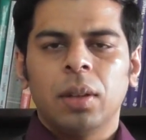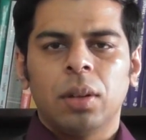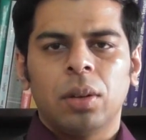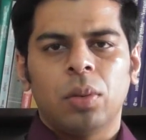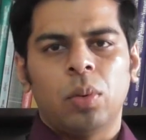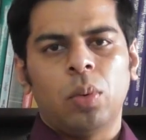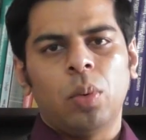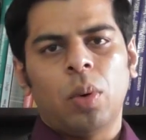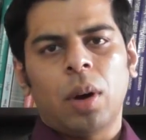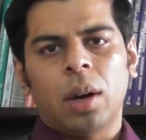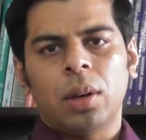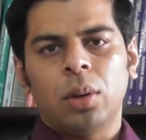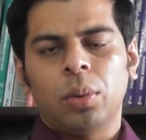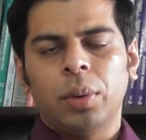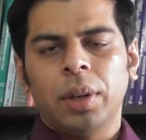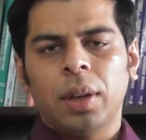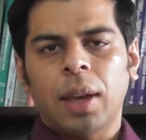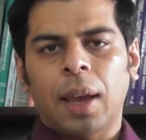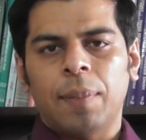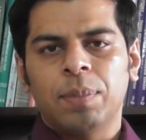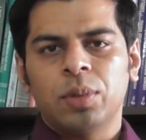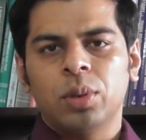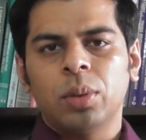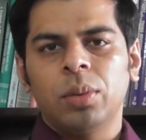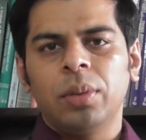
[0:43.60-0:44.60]
who are doing
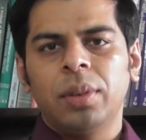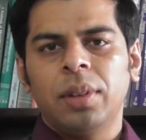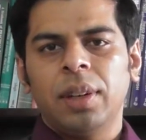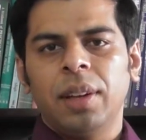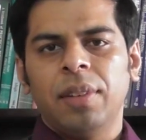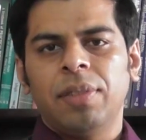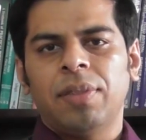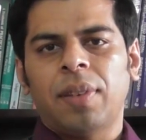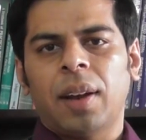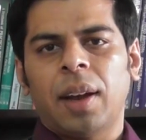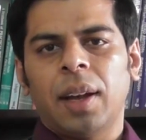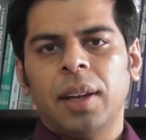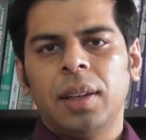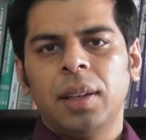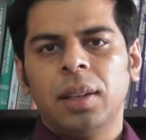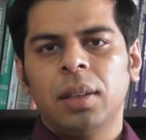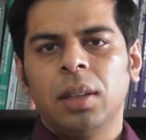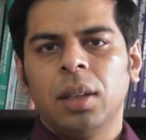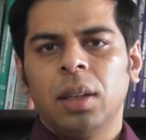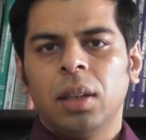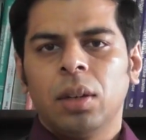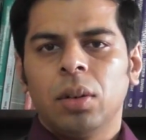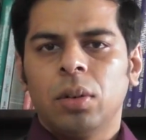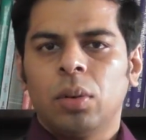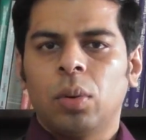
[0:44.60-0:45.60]
absolutely
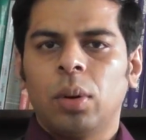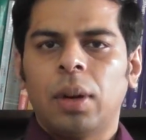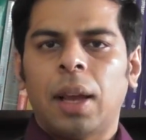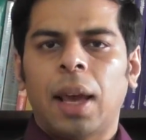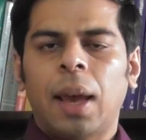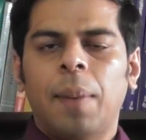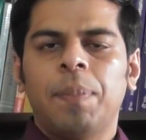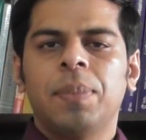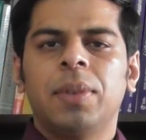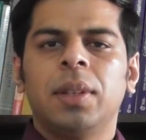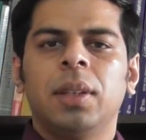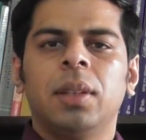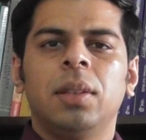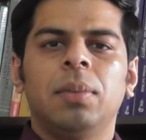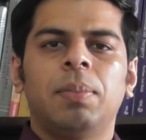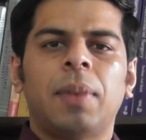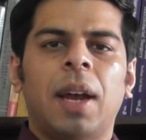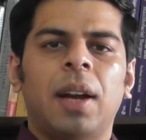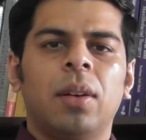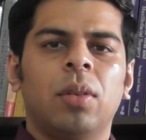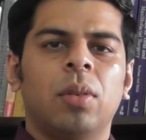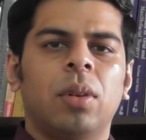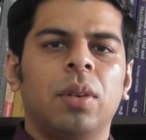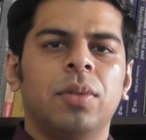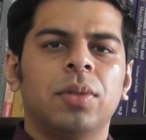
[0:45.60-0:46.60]
fine collapse in
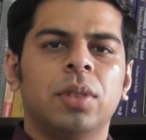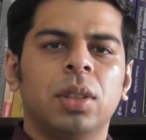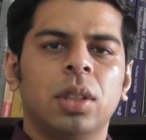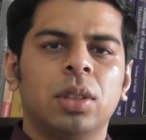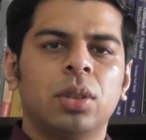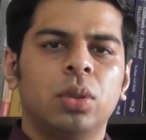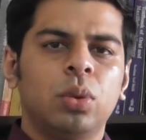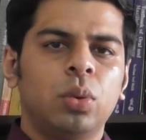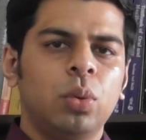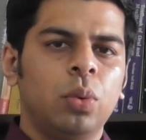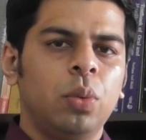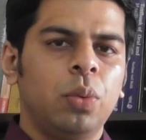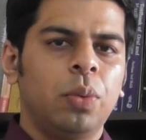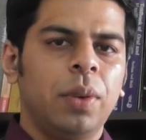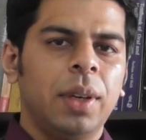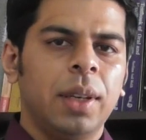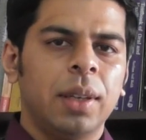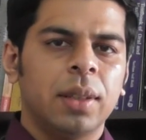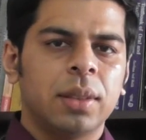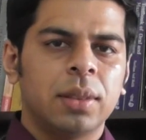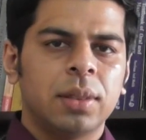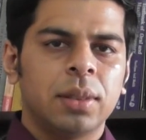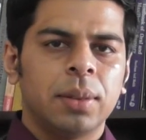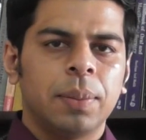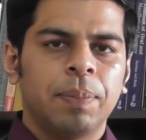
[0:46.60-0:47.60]
matter of just 2
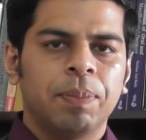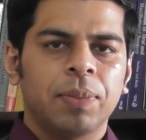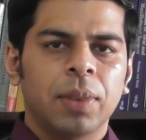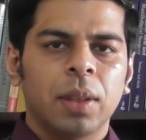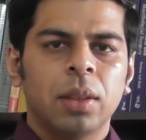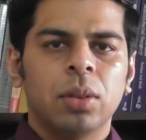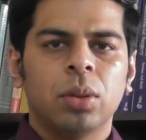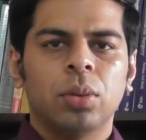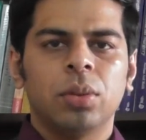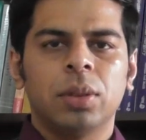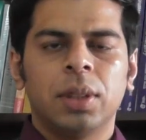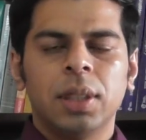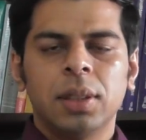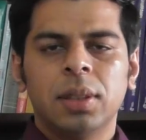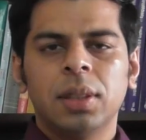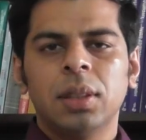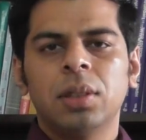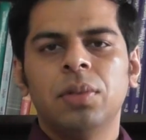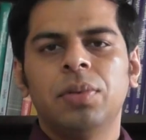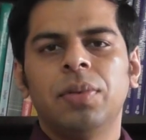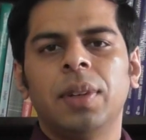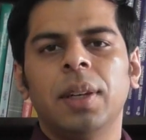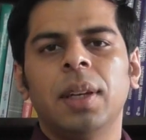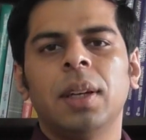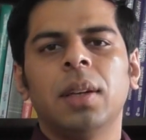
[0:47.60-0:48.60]
weeks? So this
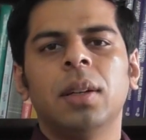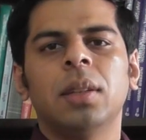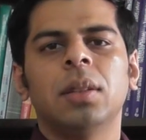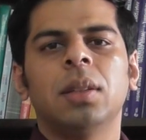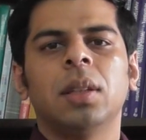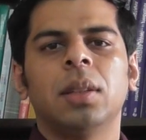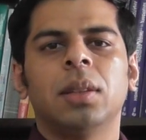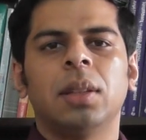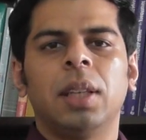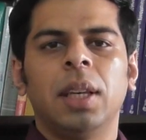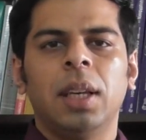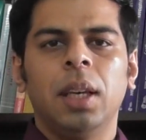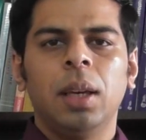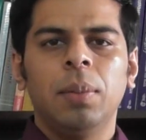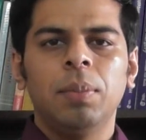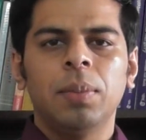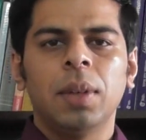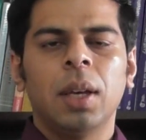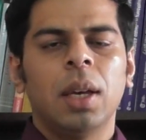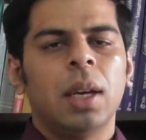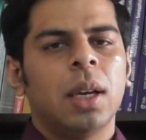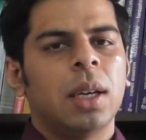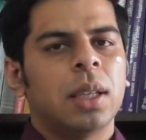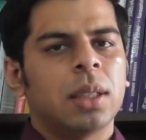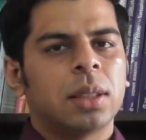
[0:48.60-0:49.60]
is where the theme
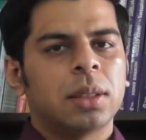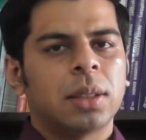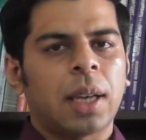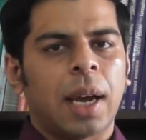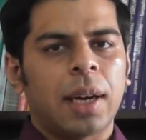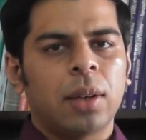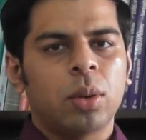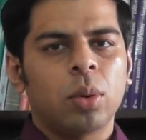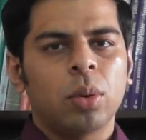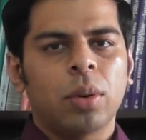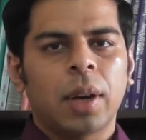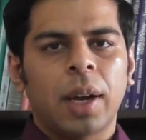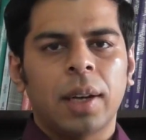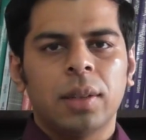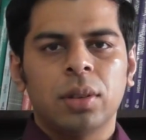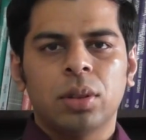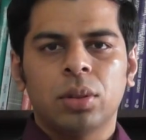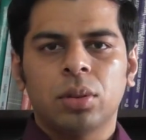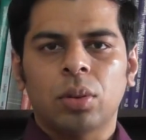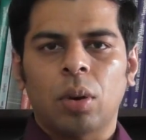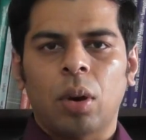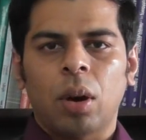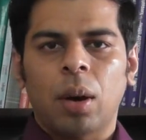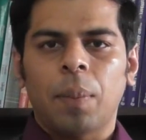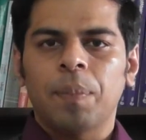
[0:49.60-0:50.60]
cytokine
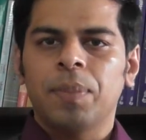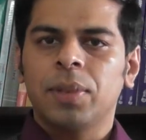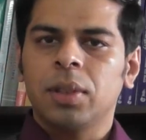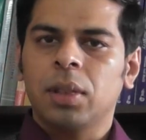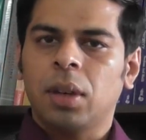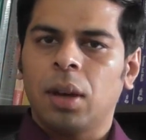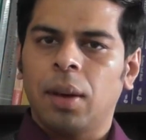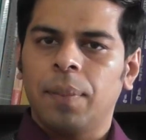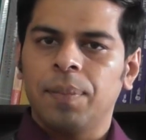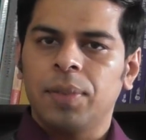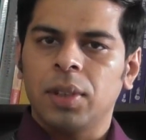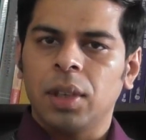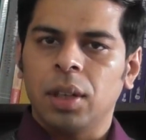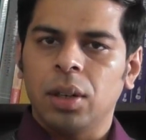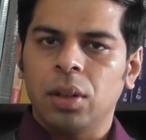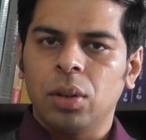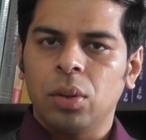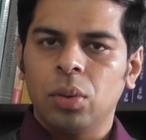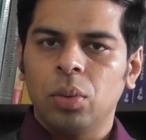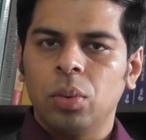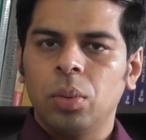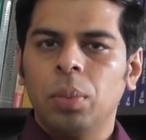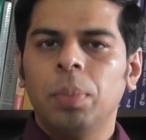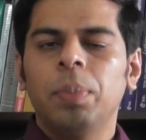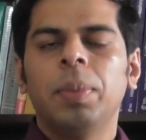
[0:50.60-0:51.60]
storms comes
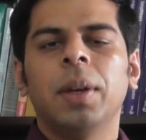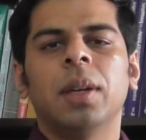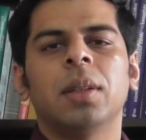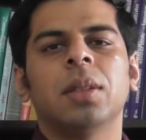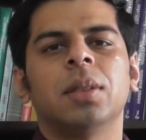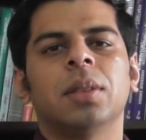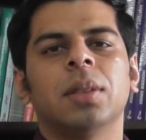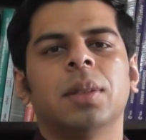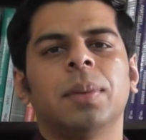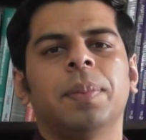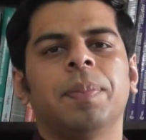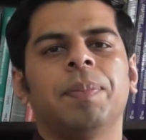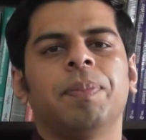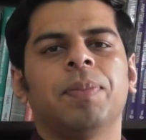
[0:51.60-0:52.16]
into picture.